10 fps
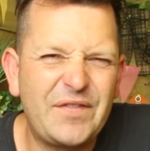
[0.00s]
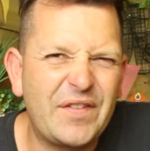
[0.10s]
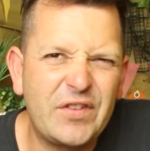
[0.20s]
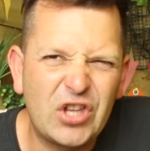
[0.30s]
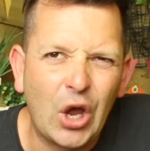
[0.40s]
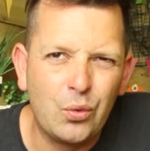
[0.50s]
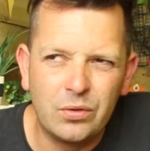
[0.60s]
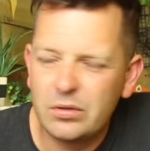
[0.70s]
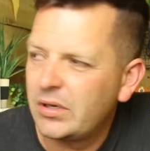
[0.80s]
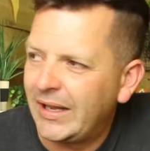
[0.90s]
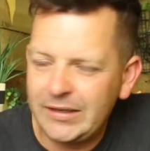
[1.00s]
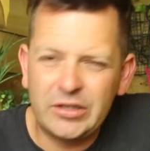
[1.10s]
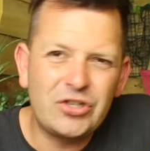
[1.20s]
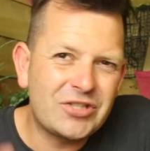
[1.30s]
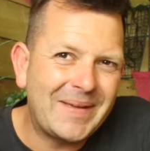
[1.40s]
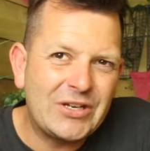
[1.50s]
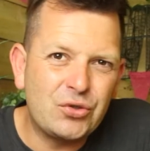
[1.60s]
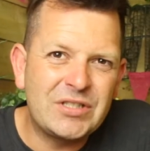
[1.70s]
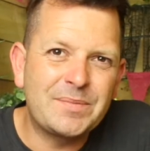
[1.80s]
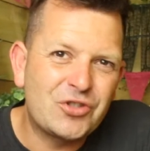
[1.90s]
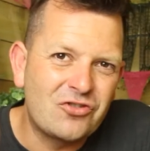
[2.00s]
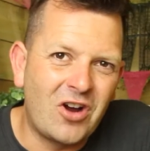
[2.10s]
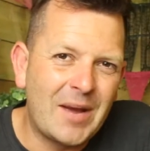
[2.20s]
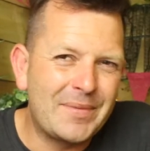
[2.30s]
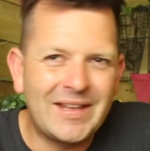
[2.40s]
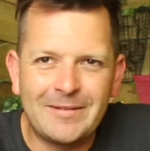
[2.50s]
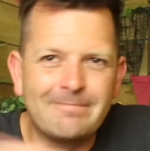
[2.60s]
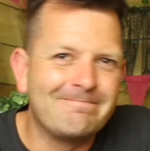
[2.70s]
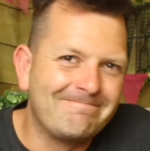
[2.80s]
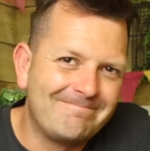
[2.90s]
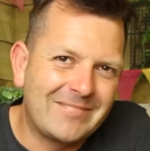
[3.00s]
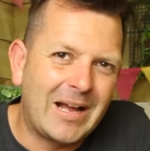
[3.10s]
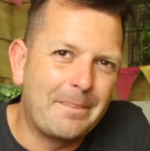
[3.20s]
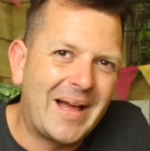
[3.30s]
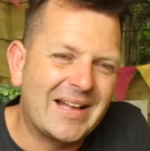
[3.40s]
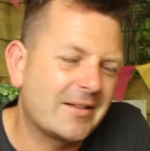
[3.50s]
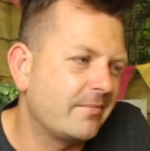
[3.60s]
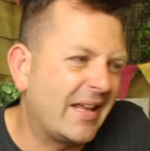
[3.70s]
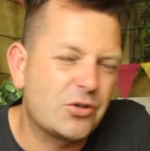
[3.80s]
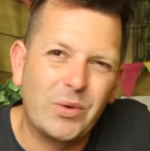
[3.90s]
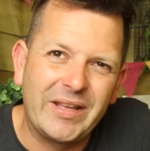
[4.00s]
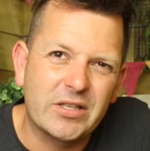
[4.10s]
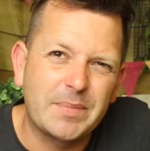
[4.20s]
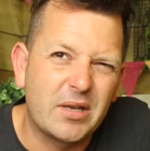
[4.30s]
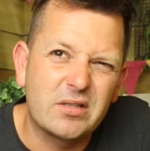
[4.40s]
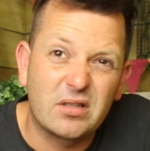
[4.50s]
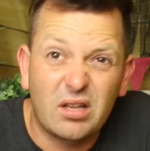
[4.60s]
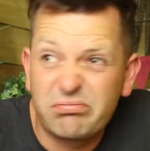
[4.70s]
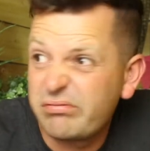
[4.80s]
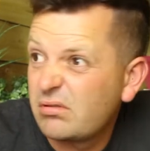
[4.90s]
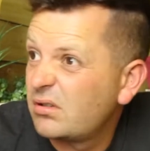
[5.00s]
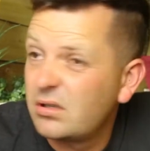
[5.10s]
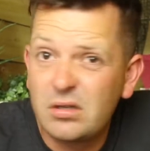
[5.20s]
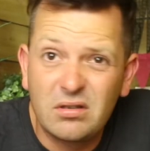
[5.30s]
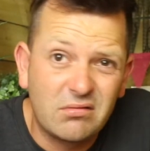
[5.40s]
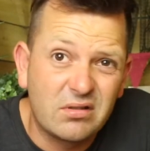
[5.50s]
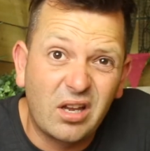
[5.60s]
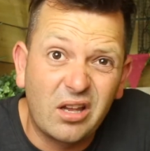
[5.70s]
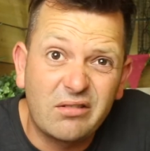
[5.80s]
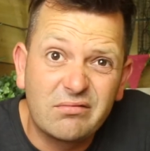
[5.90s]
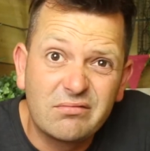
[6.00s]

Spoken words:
If you don't, then can you just make sure you subscribe and then come back next week, I suppose. Don't know.